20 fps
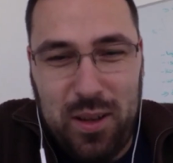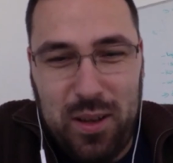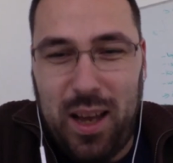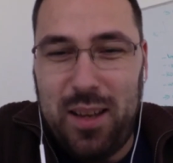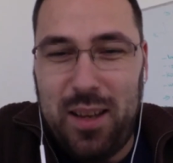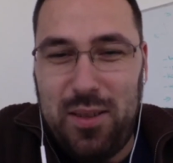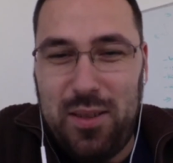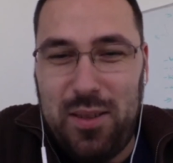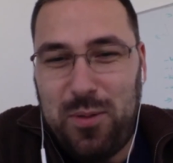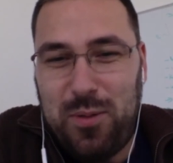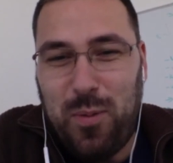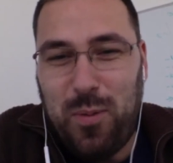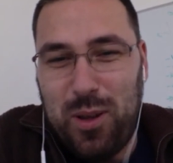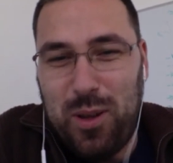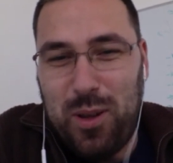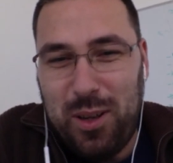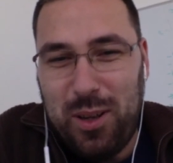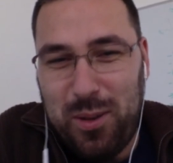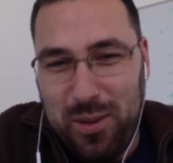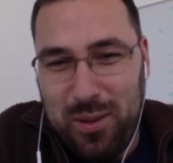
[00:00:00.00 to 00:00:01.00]
just
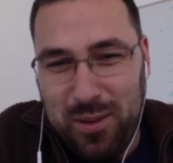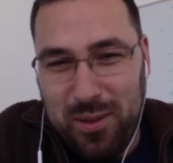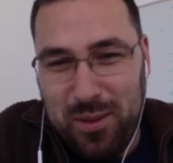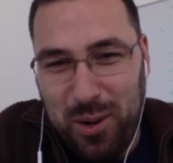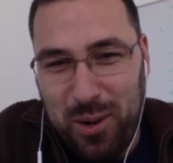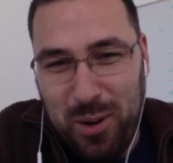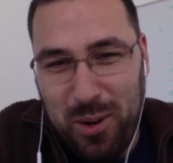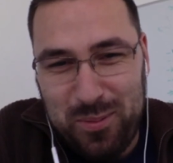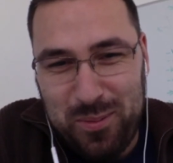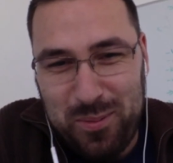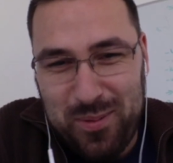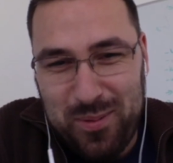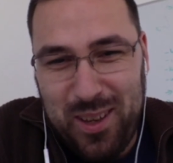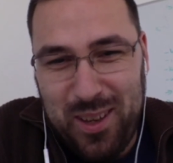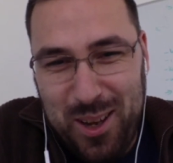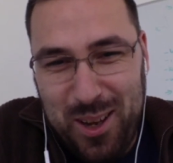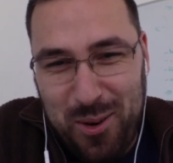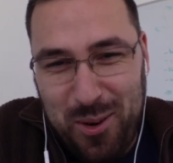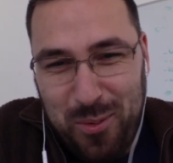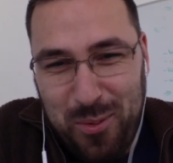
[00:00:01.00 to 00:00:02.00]
wondered, you know,
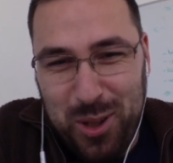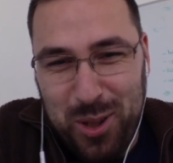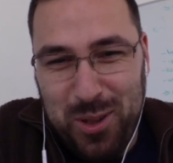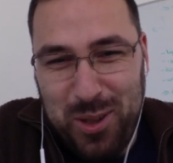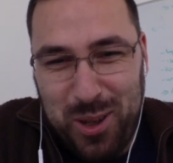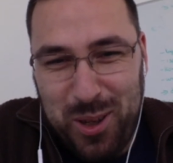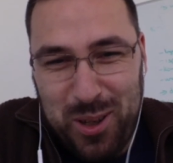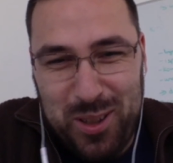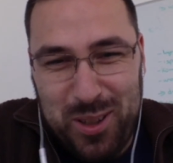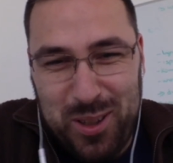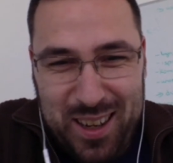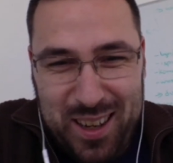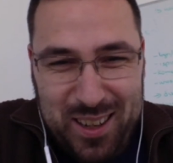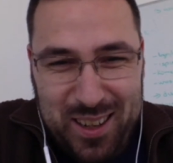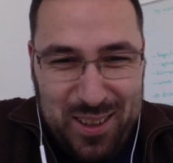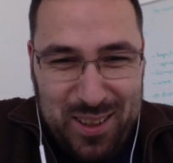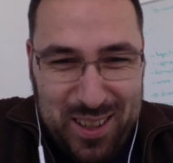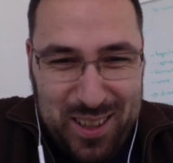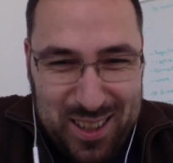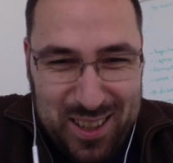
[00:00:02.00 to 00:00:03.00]
what's your take
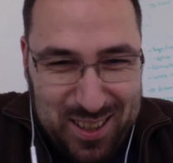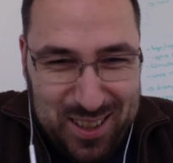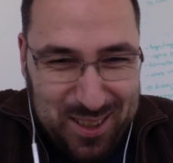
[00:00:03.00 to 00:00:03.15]
on this?